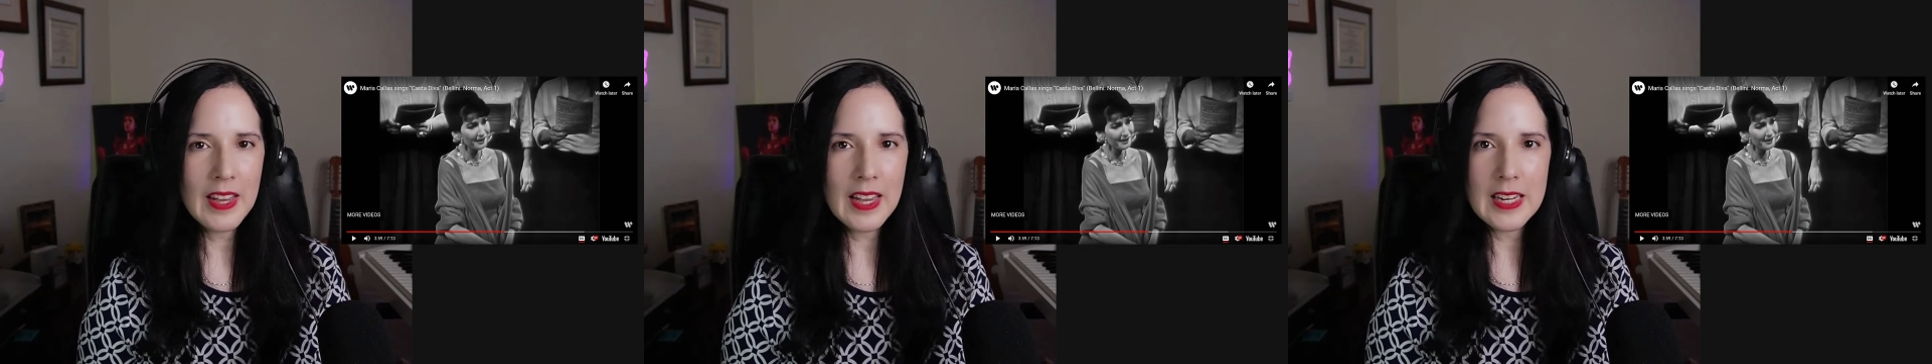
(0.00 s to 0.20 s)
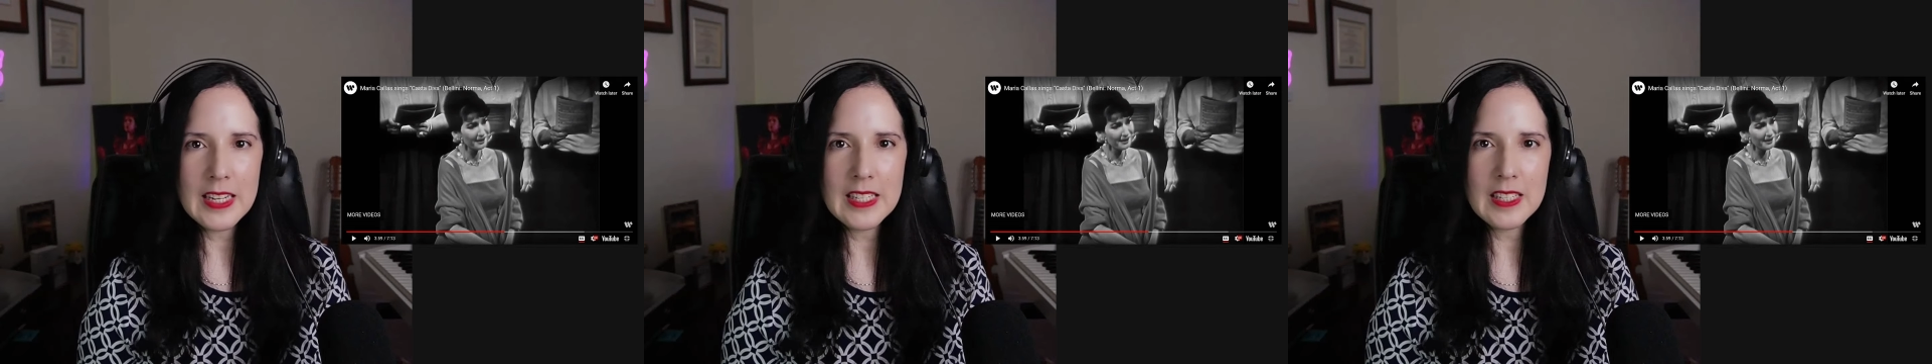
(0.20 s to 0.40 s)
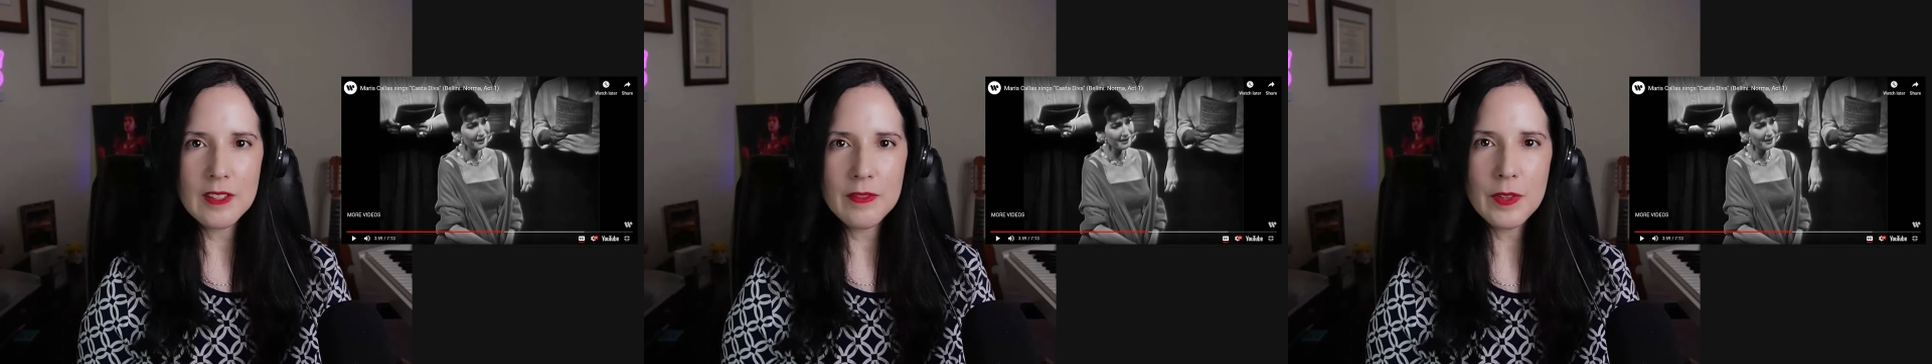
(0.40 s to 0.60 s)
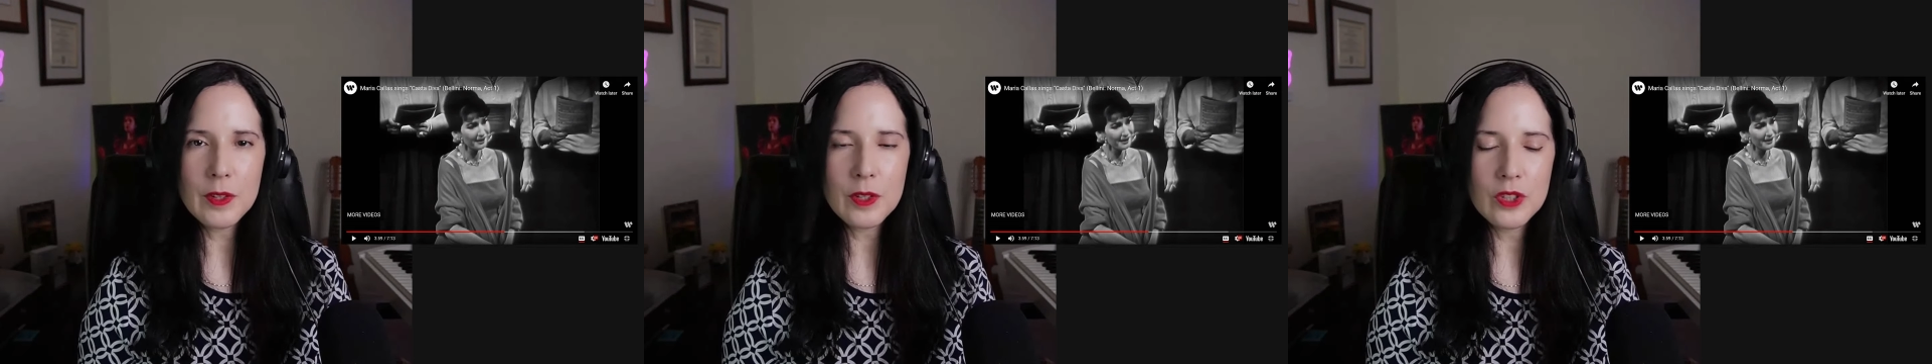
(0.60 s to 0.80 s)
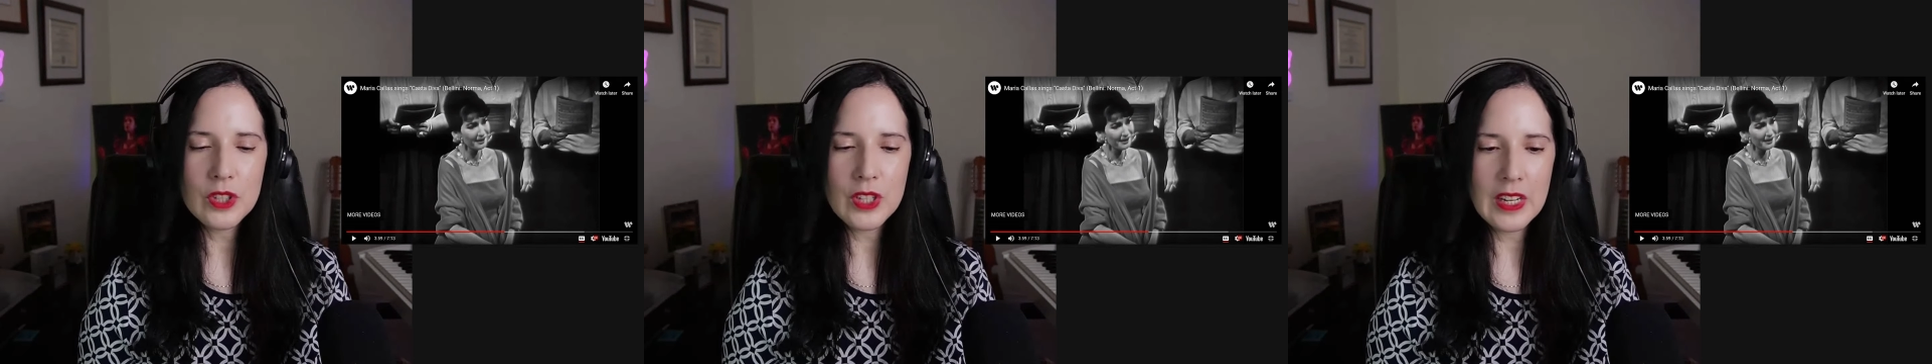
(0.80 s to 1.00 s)
any
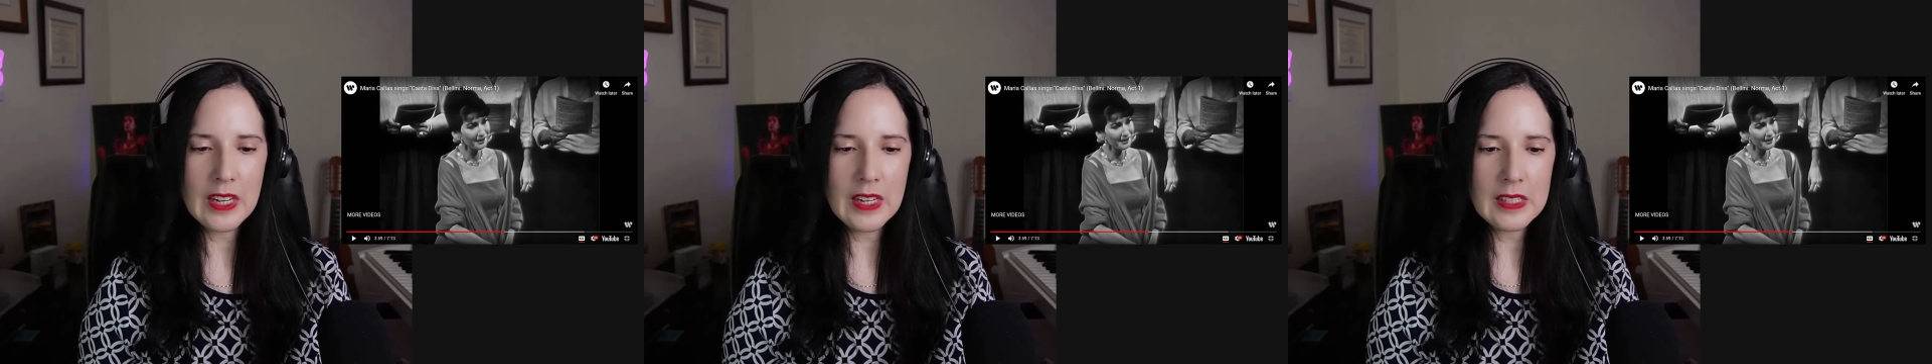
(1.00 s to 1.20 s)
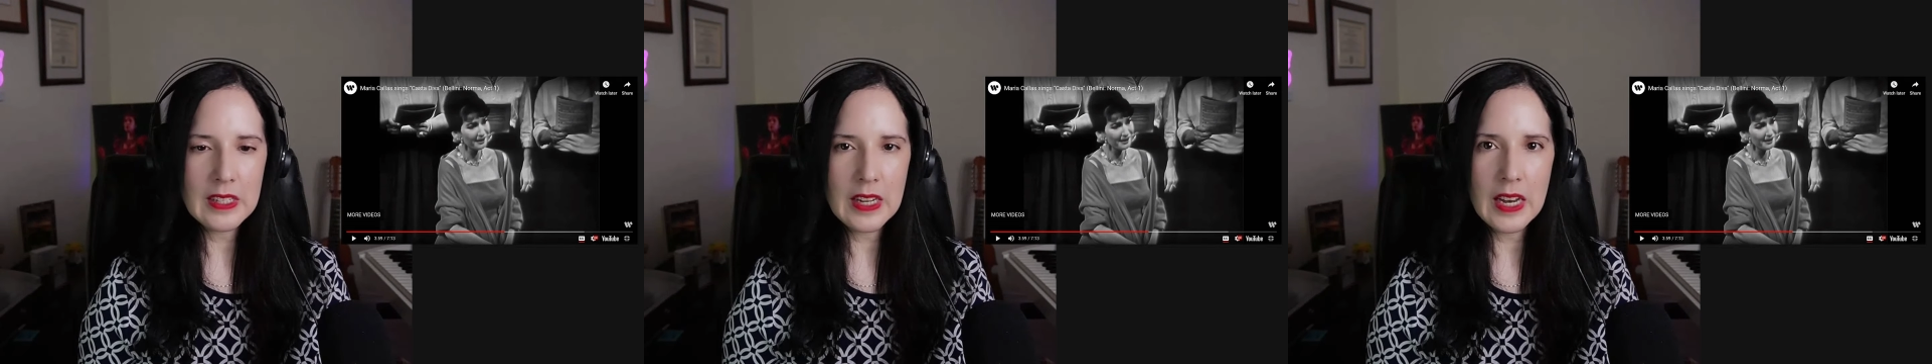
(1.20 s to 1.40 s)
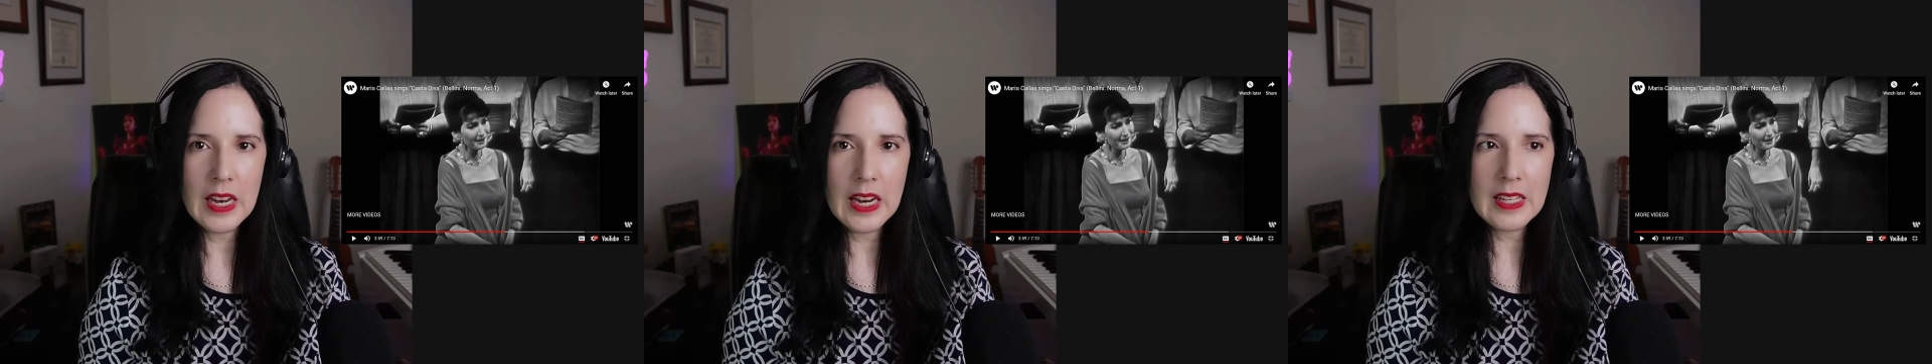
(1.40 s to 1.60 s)
difficulty attaining.